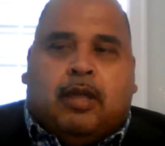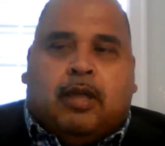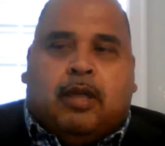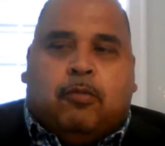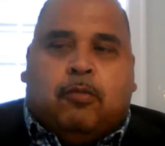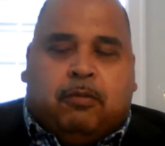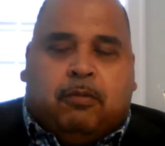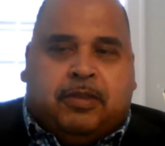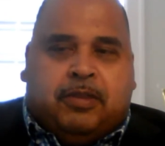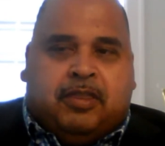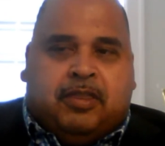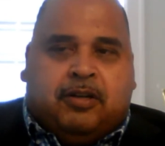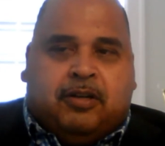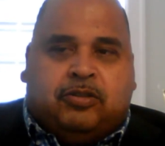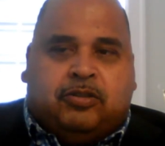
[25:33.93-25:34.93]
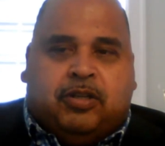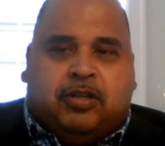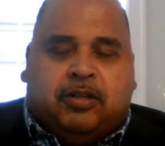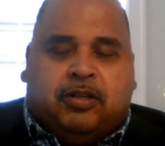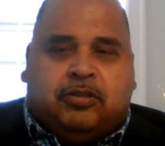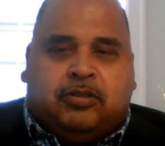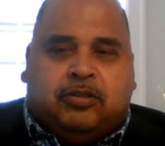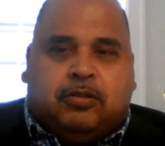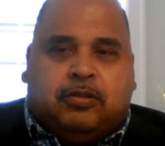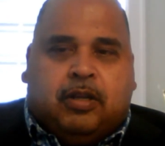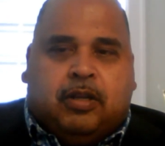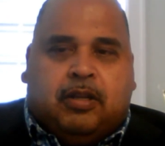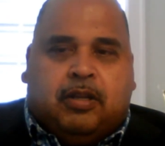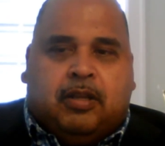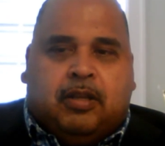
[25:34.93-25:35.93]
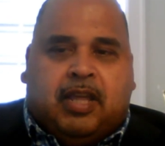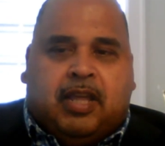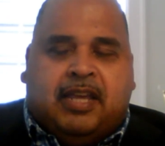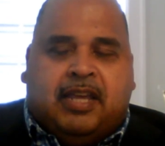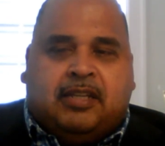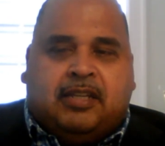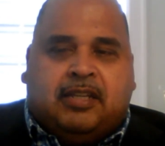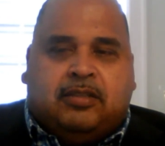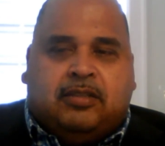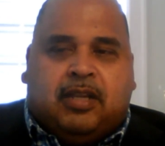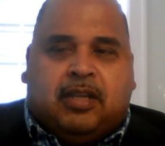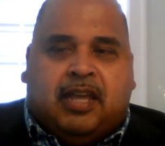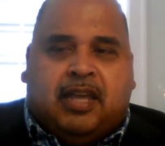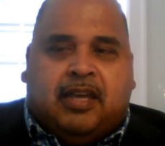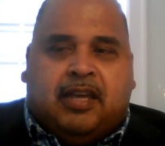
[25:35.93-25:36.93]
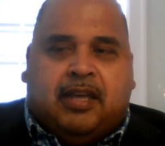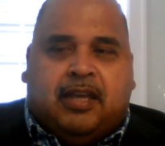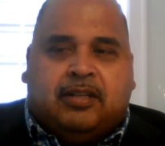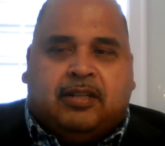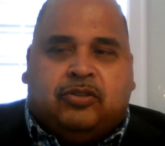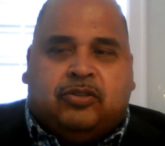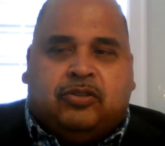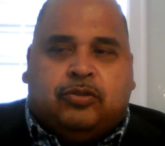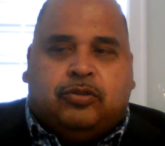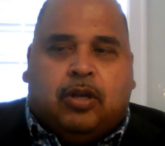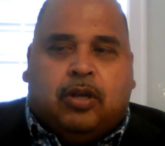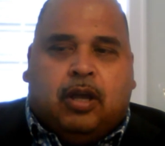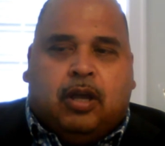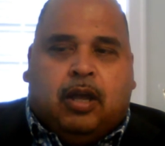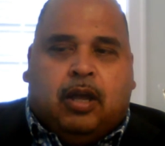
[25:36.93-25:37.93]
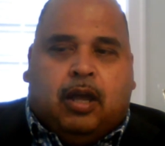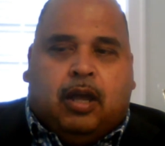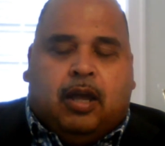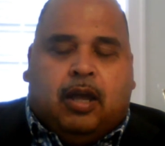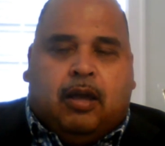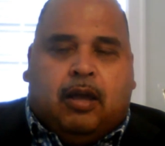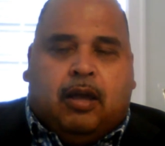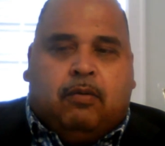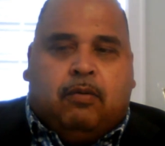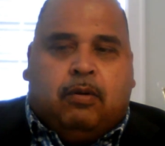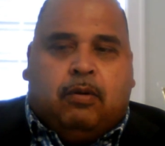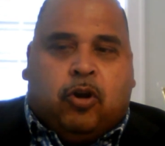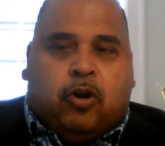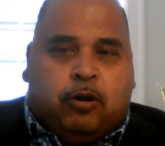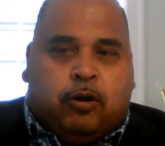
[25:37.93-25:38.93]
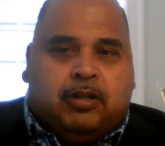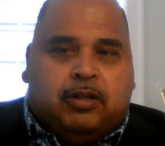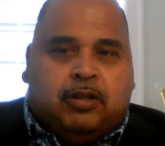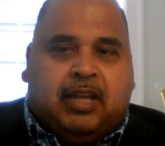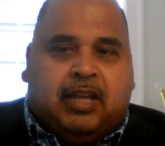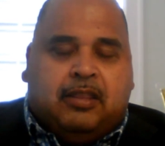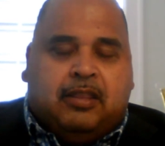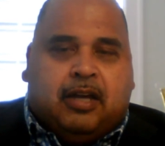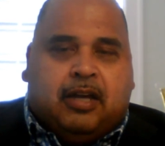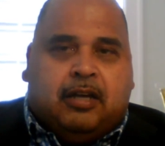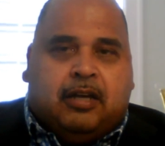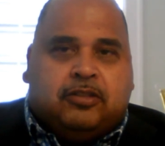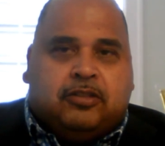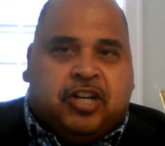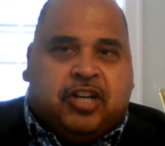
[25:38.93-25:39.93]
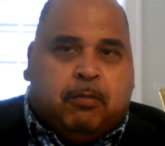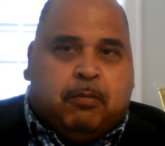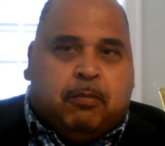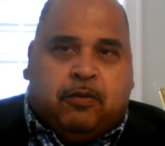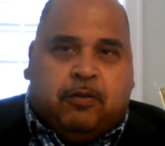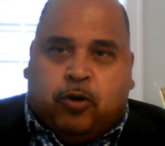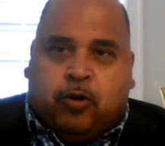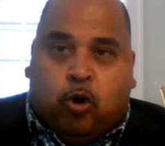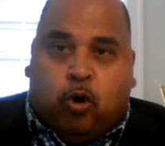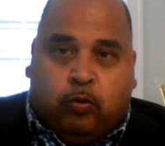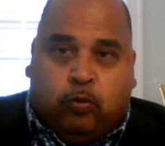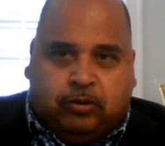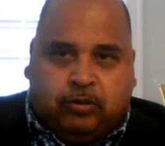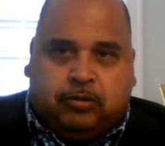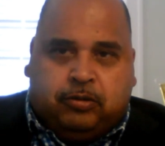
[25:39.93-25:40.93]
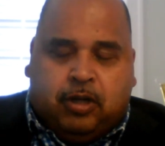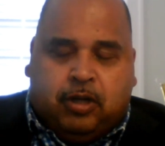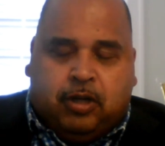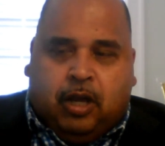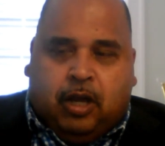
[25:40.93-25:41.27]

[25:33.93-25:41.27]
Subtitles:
well, he is currently the chairman of codes.